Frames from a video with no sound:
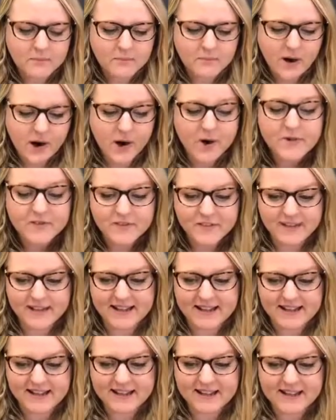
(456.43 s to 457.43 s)

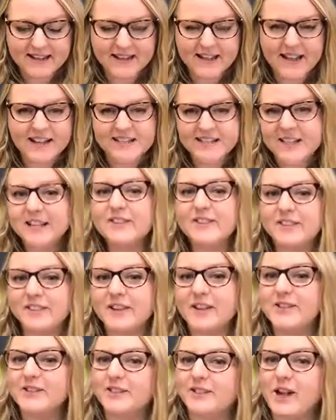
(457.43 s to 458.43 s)
hopefully achieving
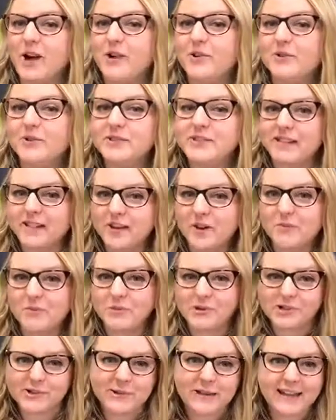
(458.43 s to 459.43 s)
those goals a lot
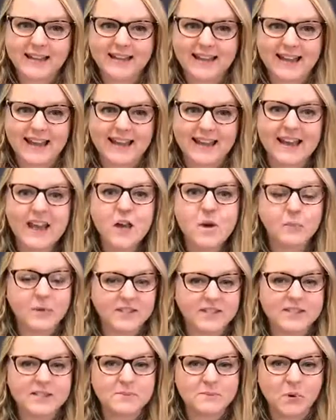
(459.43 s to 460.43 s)
more quickly
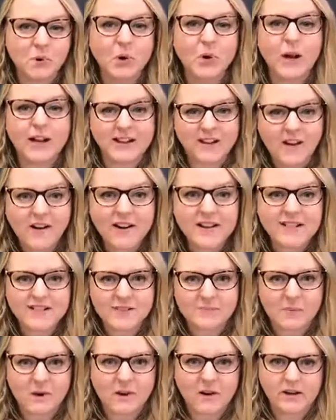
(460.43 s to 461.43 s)
with the support and
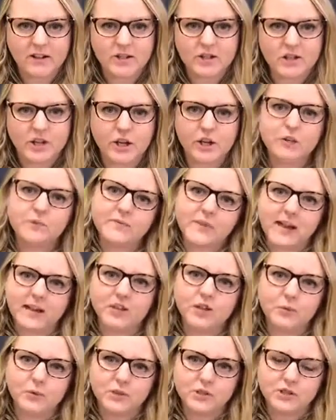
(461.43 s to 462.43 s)
guidance behind you
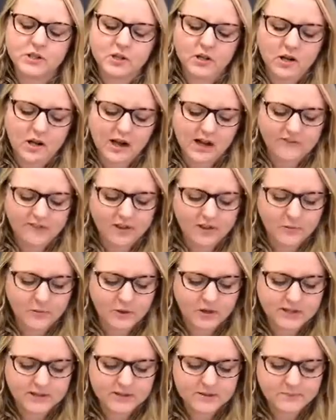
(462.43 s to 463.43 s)
than you would have
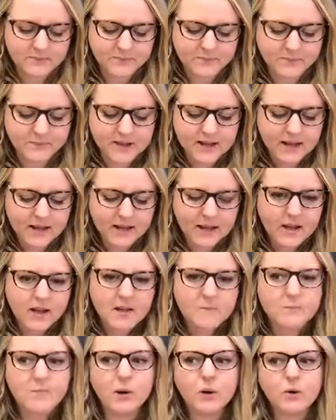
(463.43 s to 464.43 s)
otherwise.
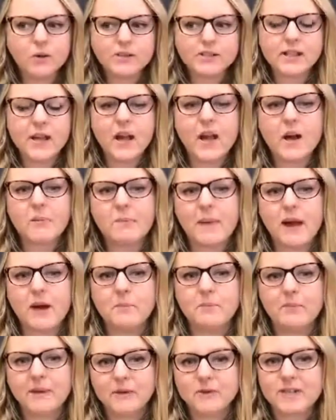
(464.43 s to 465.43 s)
But also
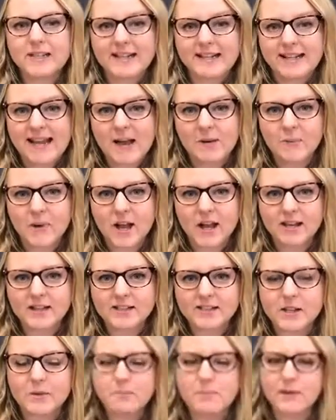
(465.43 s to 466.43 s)
about building a
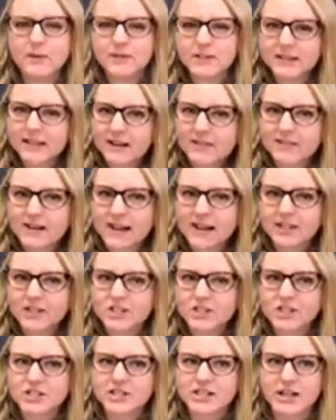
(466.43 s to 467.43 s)
network. So building that
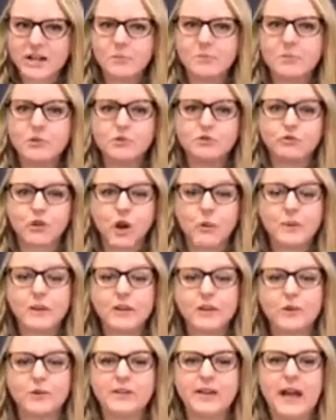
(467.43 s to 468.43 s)
relationship,
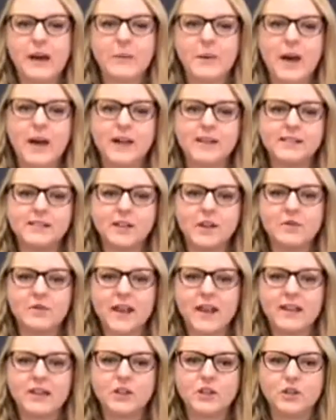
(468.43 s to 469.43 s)
growing your network so
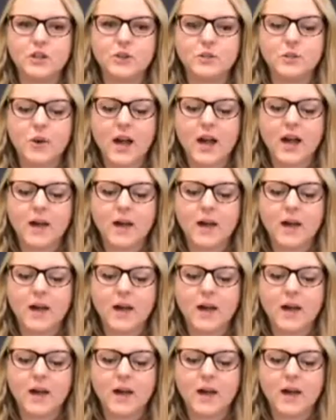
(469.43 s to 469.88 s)
that you